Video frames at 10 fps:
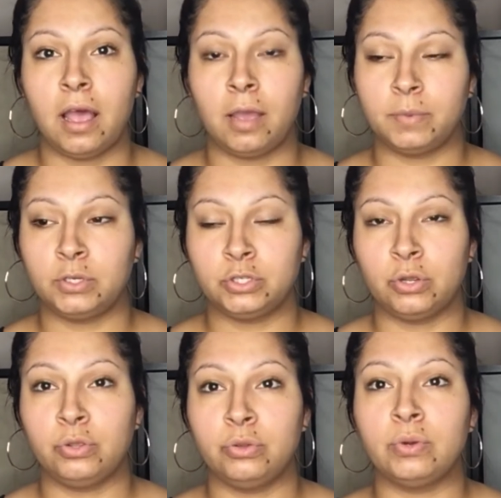I'm going to
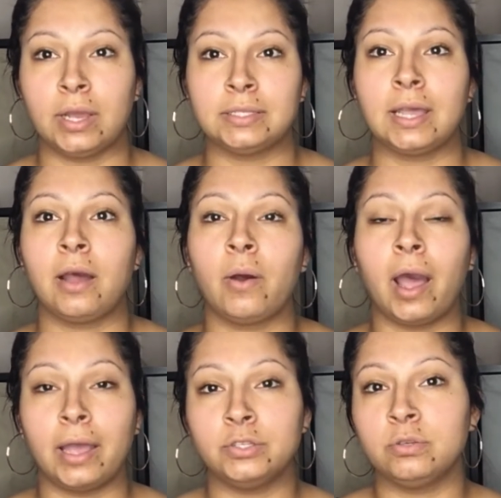show you guys how
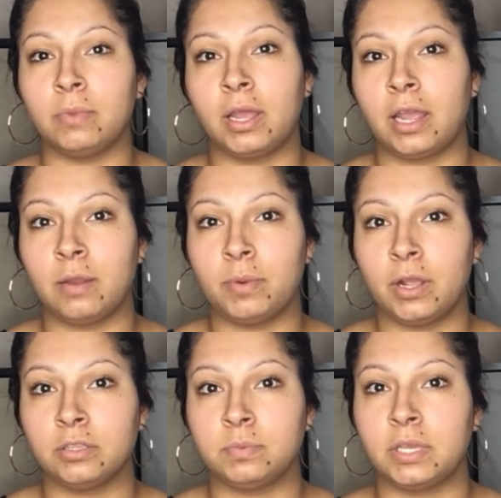I do my
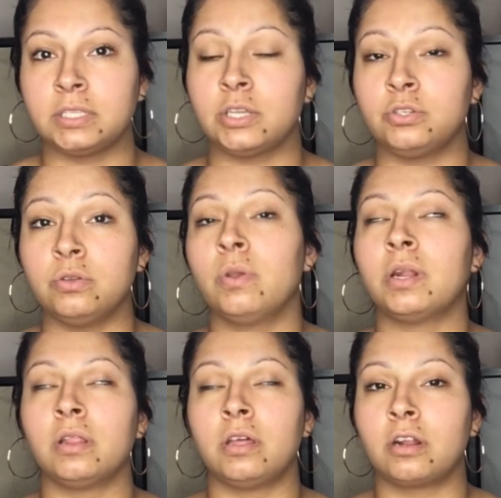eyebrows because I do
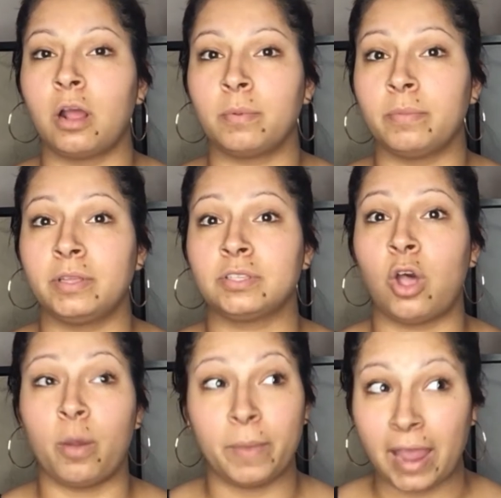get a lot of compliments
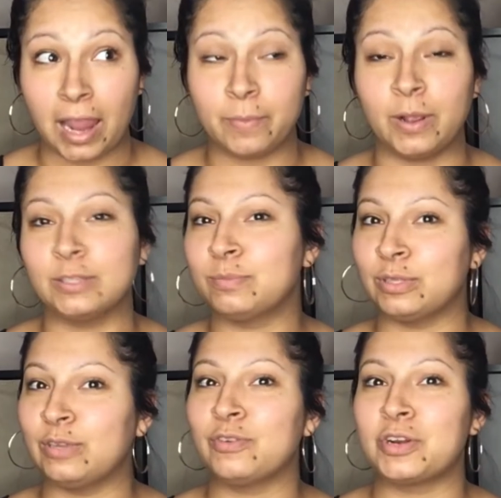on my eyebrows,
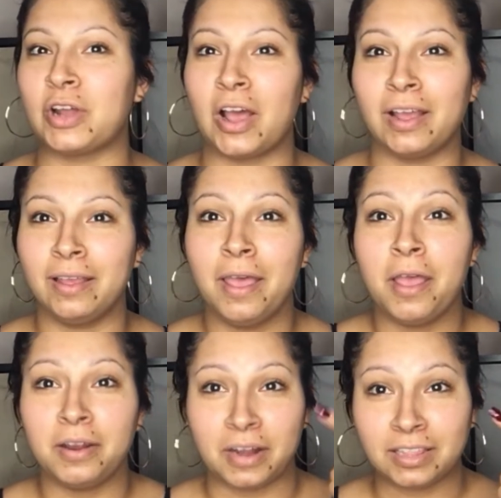believe it or not.
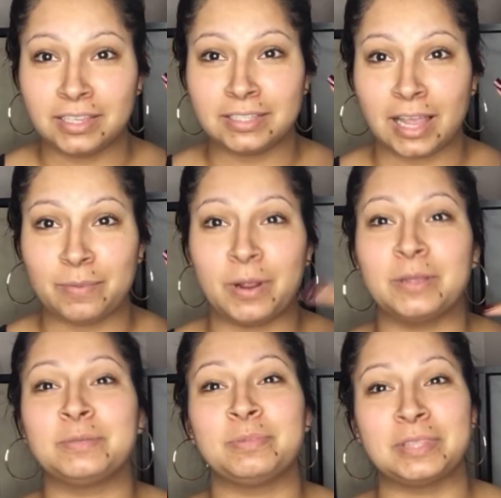Not these
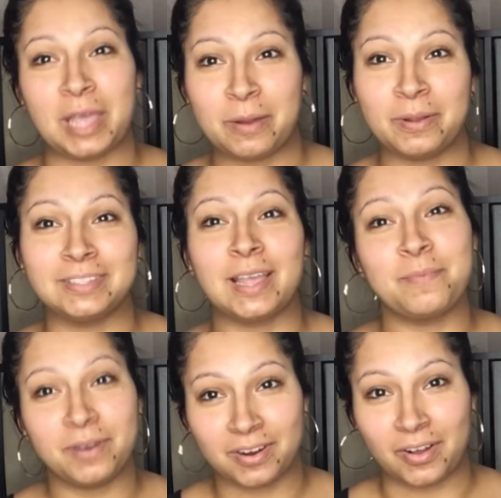eyebrows, but the eyebrows I
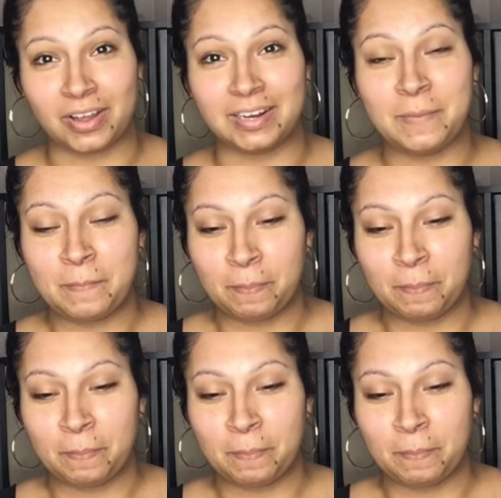put on.